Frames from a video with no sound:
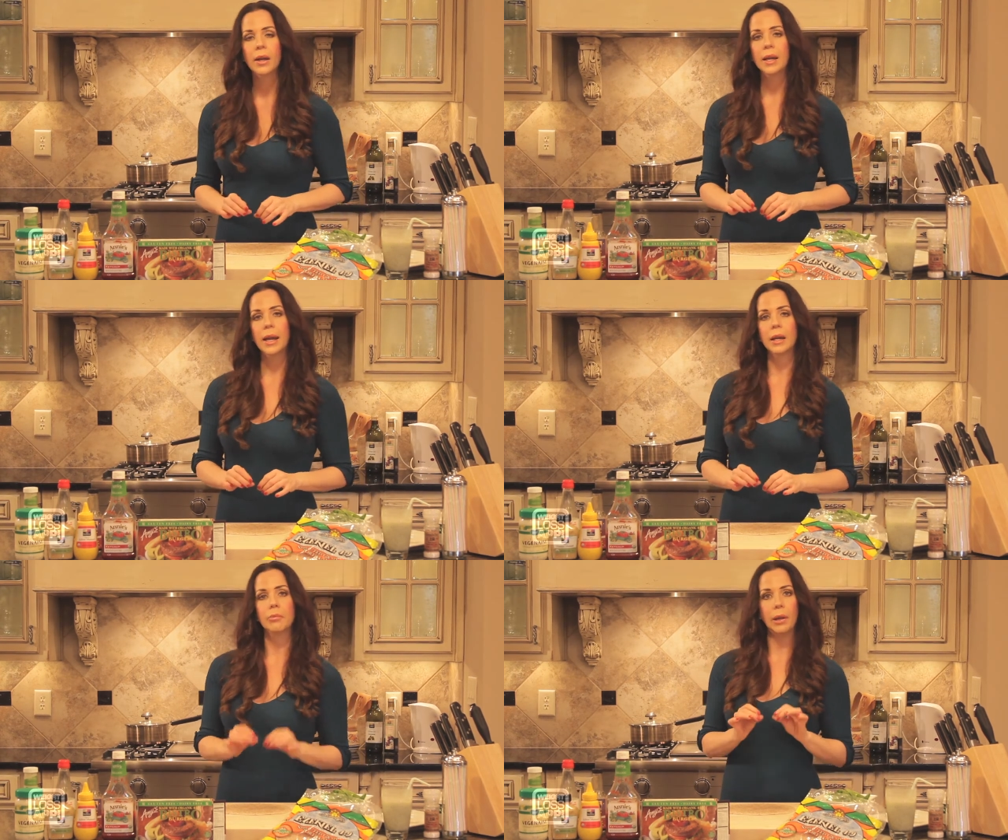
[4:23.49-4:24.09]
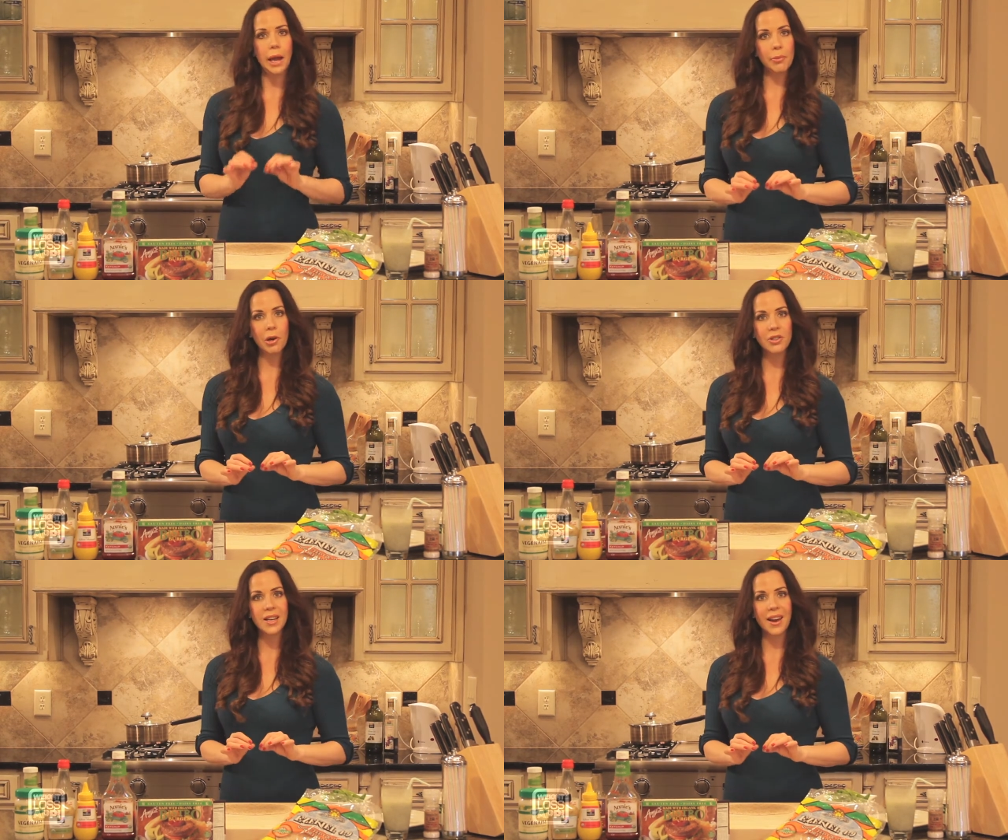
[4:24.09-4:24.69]
in plant
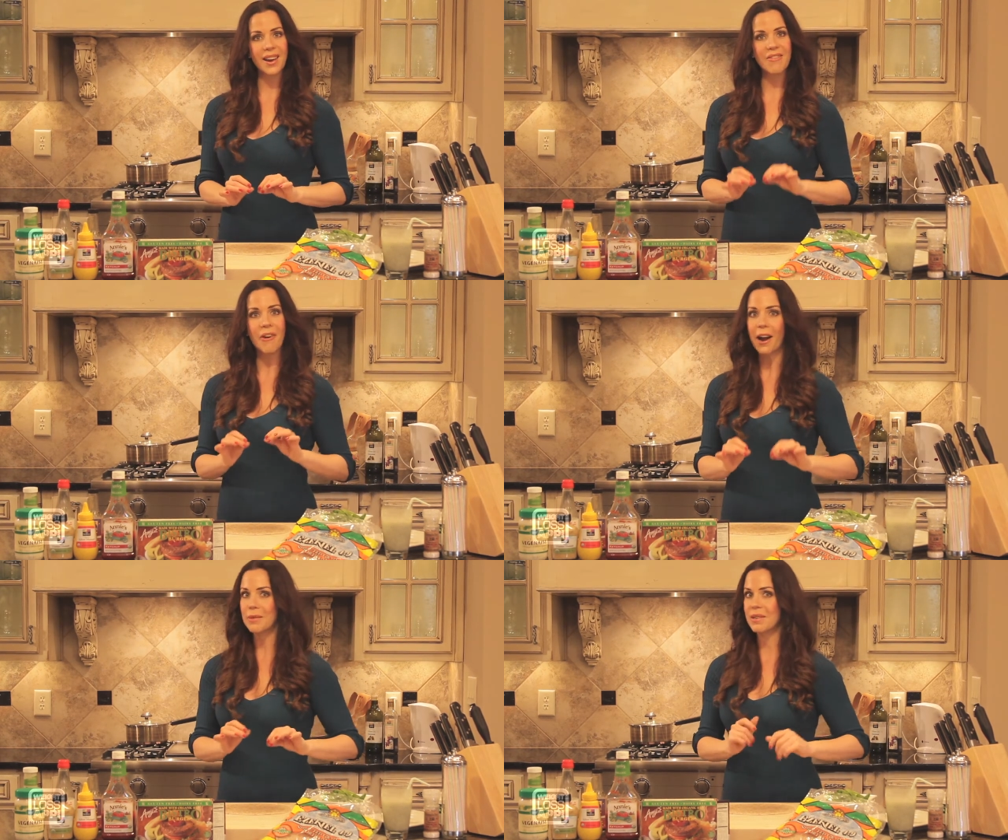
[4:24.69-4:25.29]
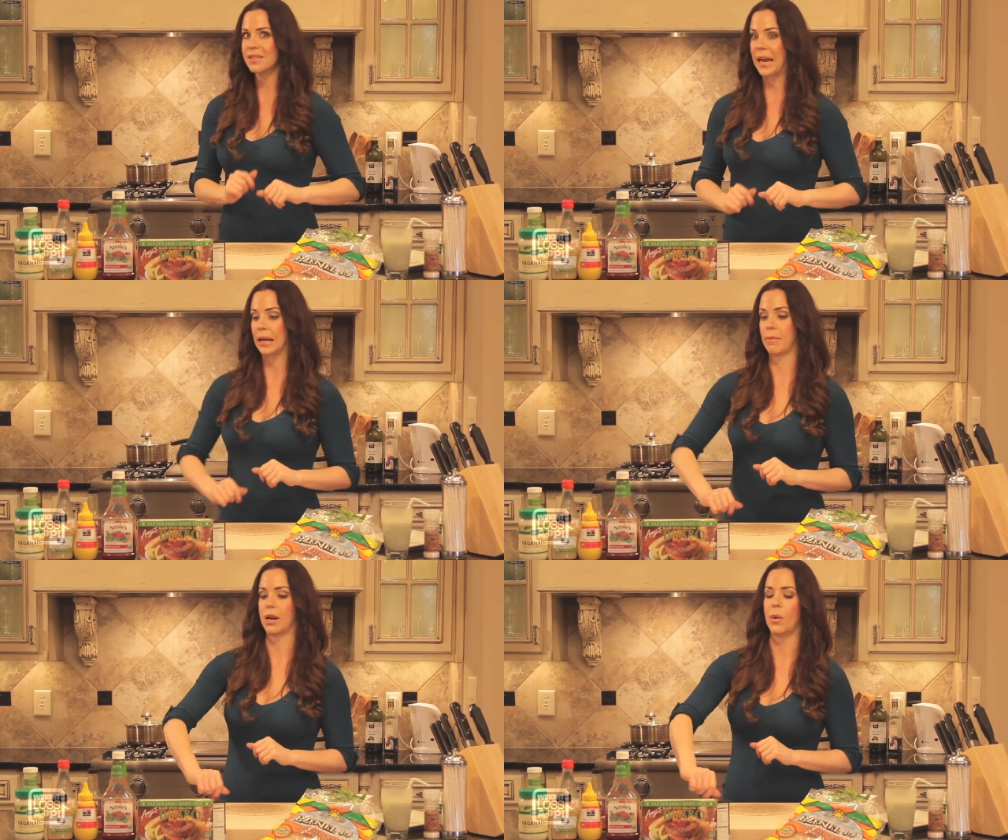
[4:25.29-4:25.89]
protein, vitamins,
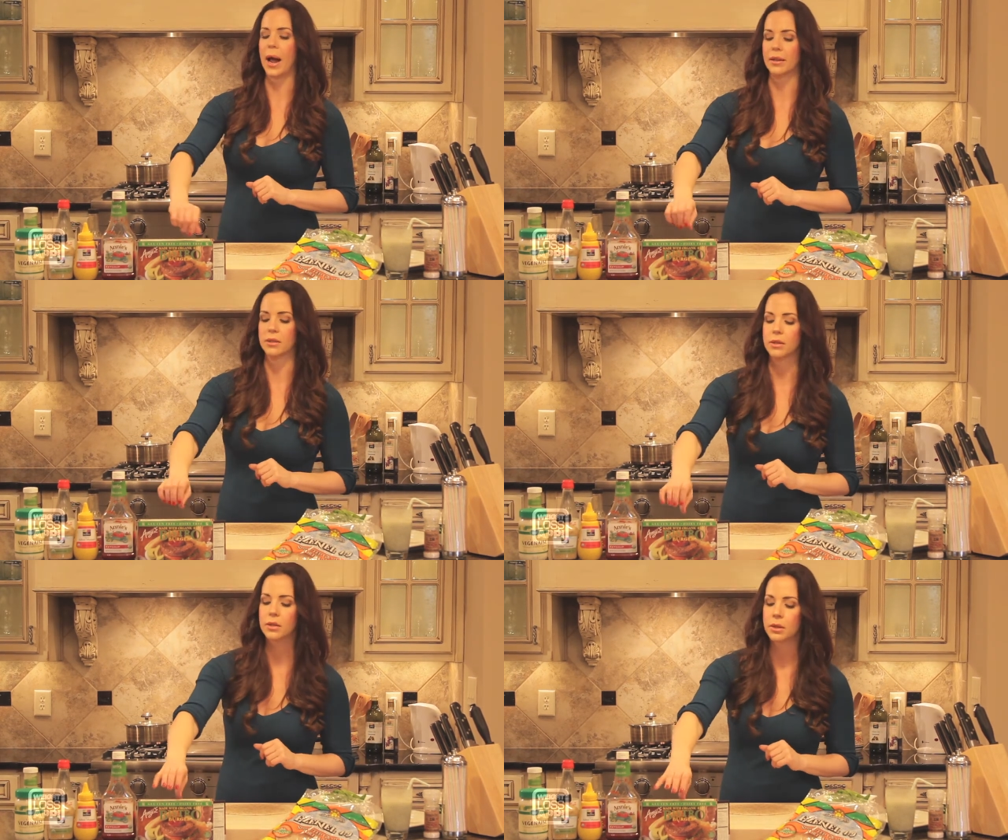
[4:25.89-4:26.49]
and amino acids.